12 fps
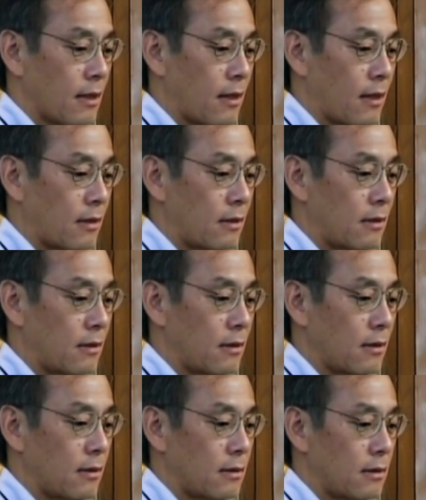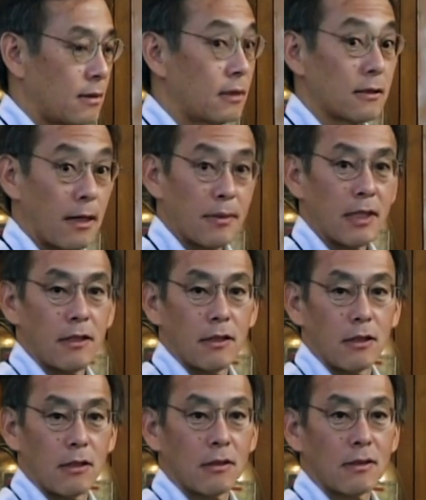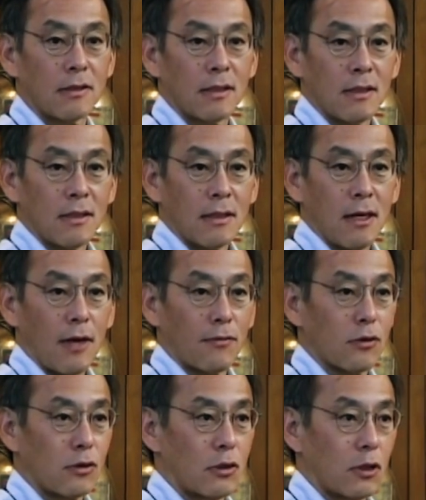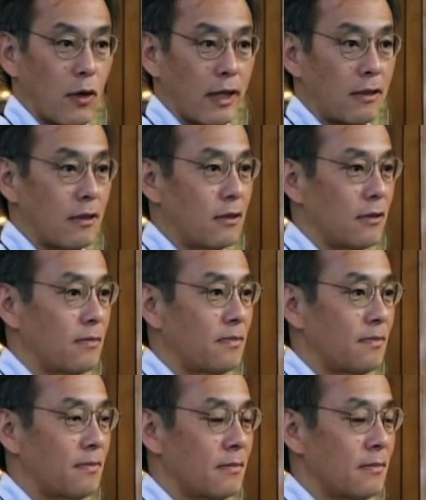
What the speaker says: And since coming here, I've learned a great deal.